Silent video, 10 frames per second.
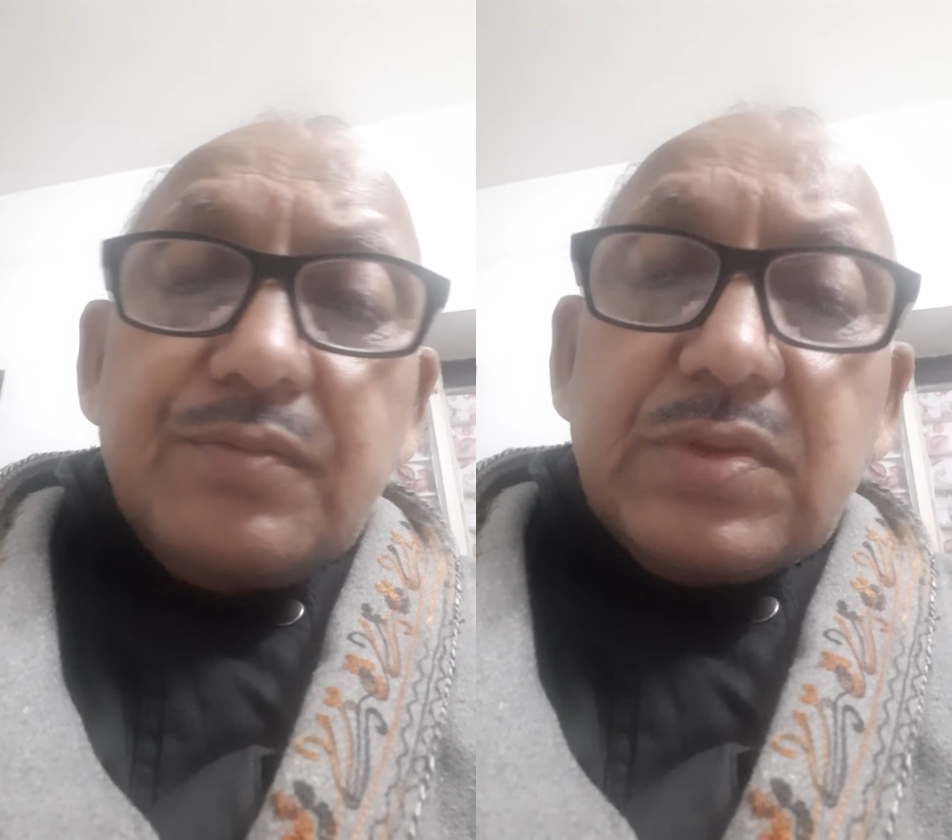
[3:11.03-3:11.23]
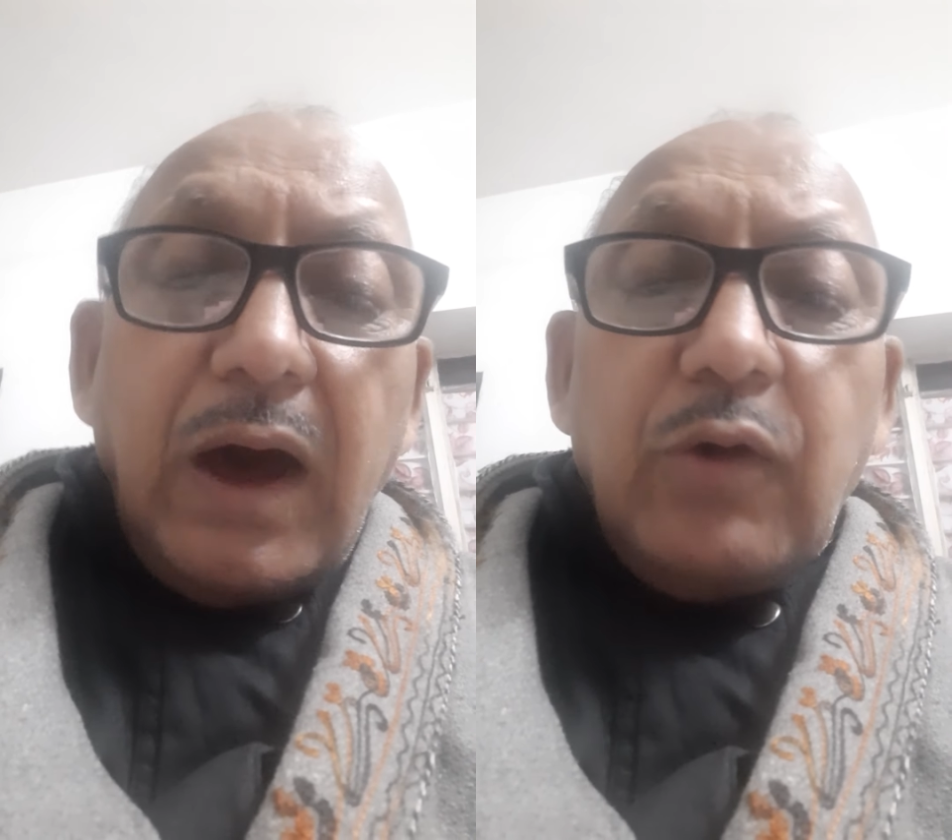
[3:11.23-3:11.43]

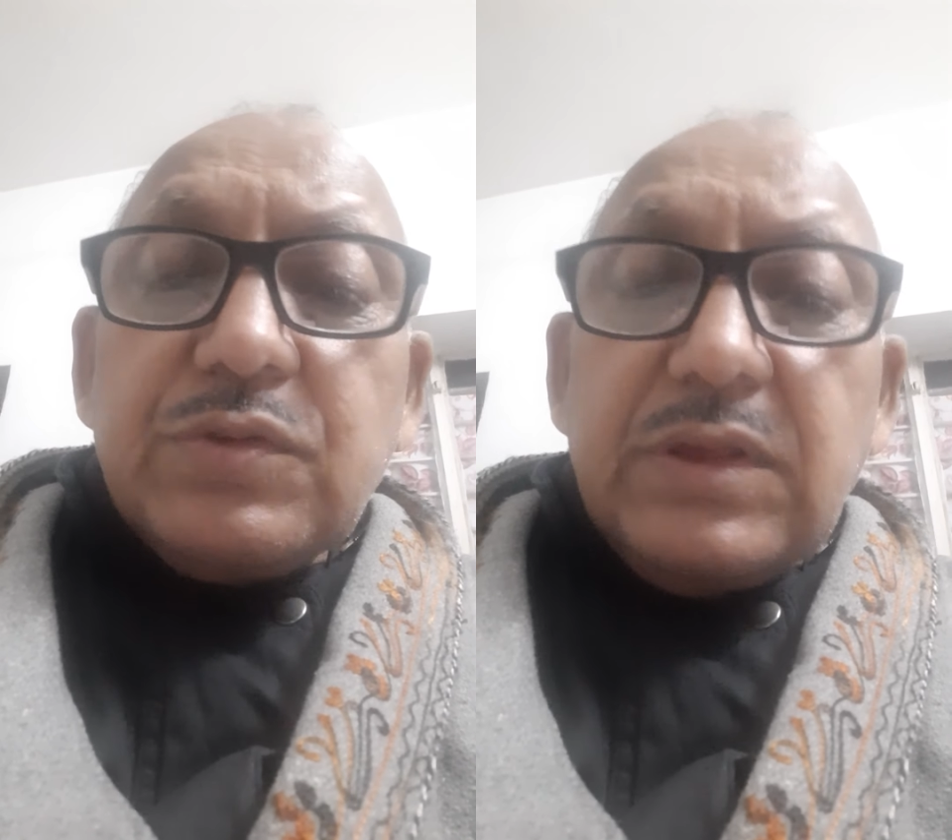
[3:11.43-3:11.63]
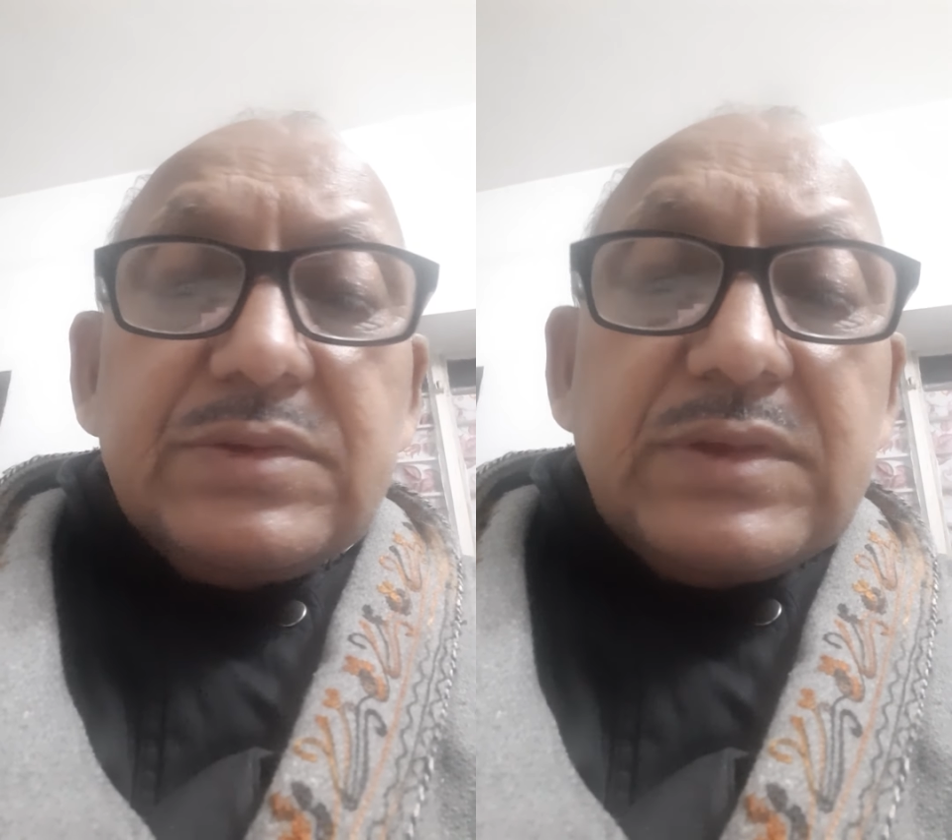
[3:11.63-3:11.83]

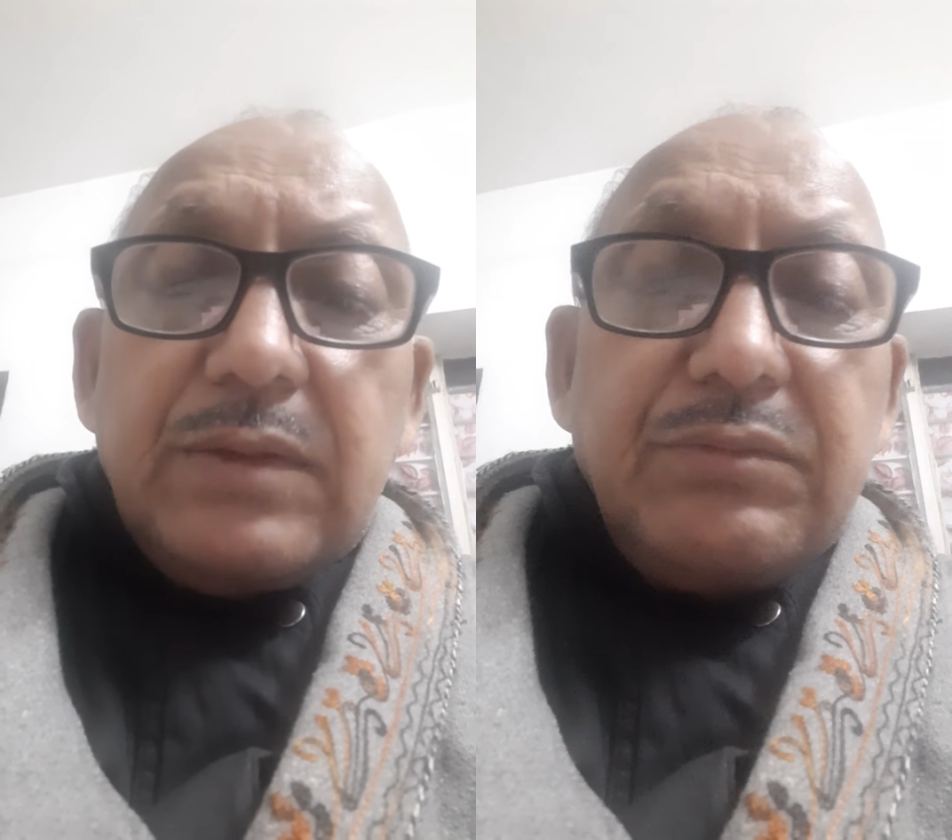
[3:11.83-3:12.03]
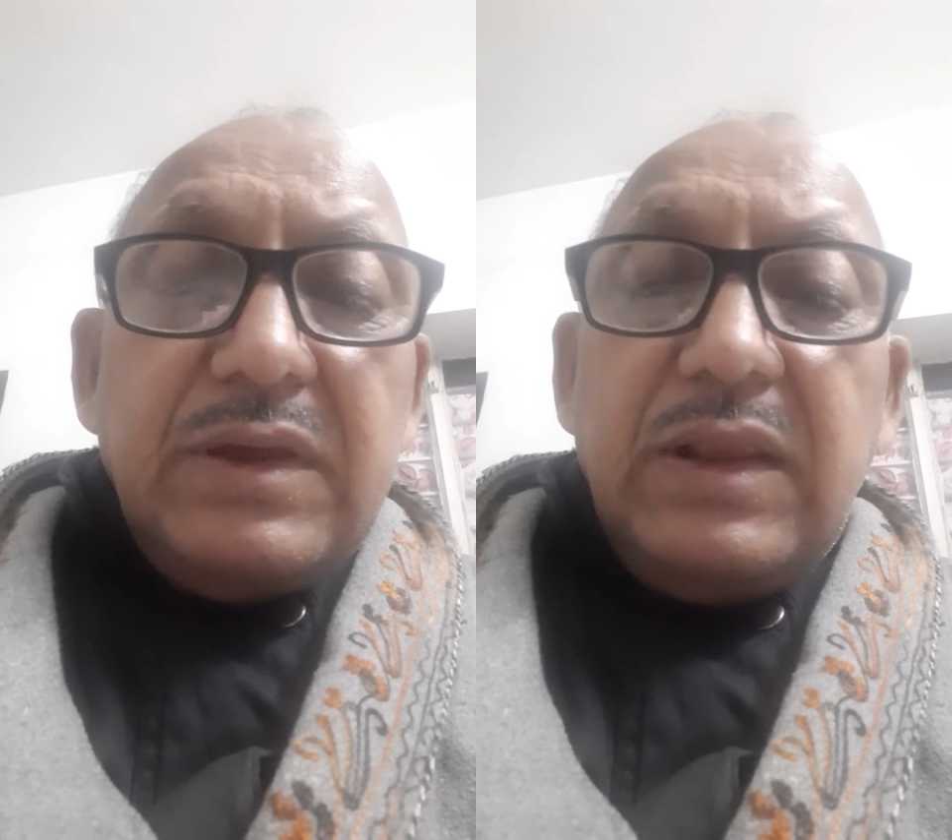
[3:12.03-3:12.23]
thousands
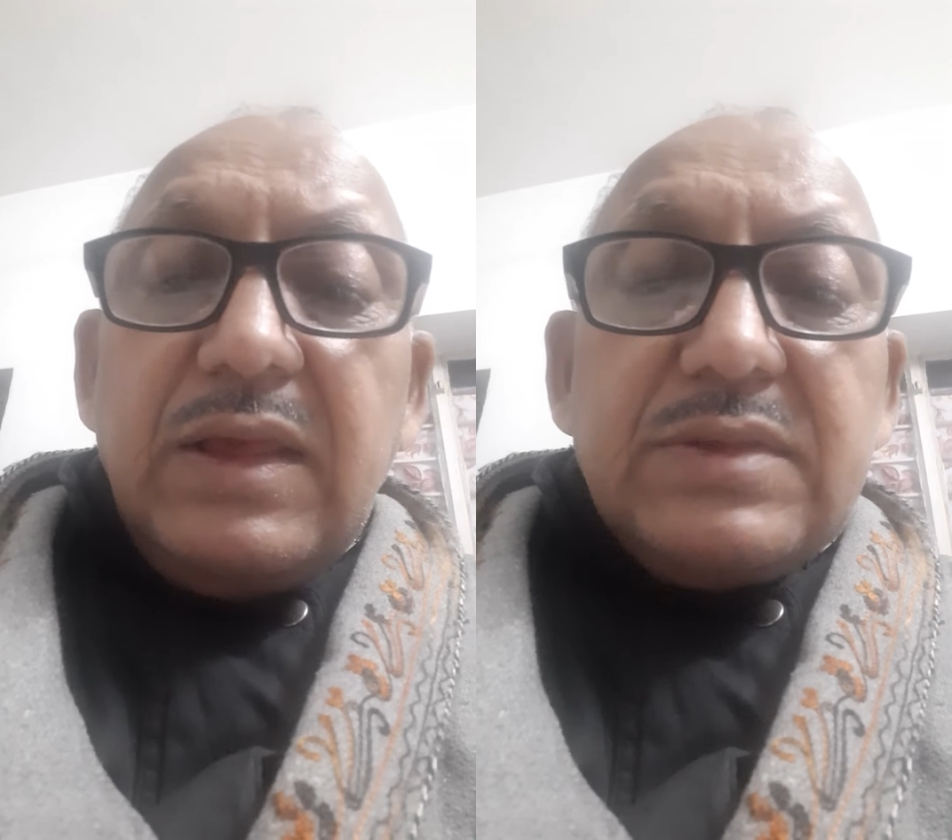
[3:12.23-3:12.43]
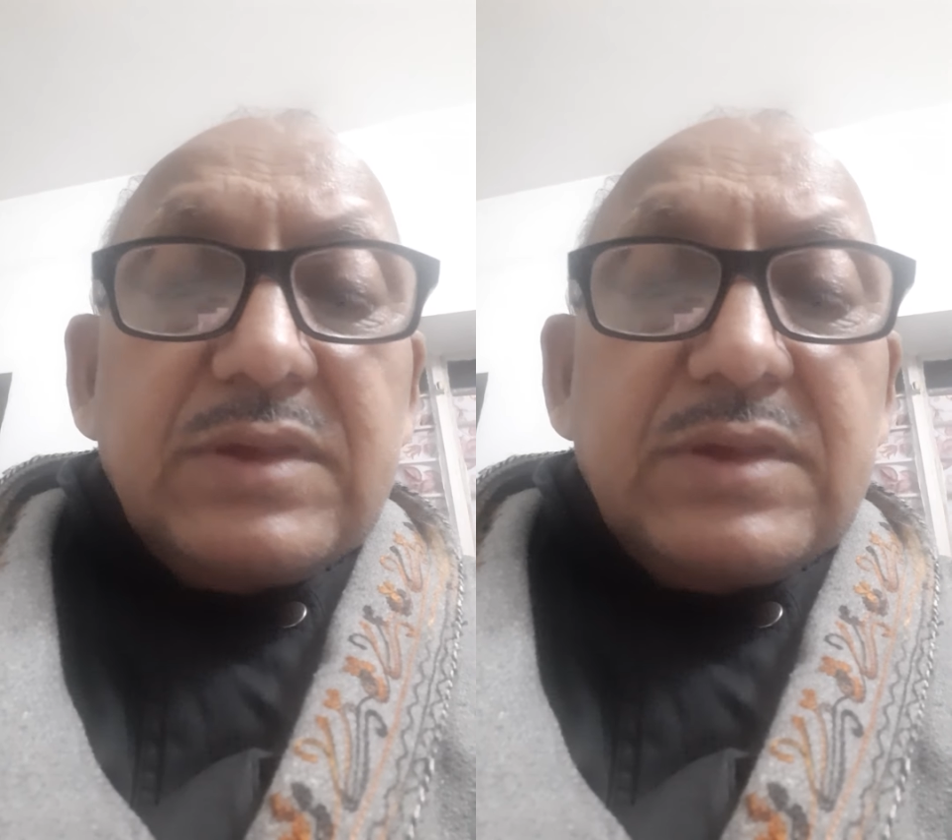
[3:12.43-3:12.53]
and millions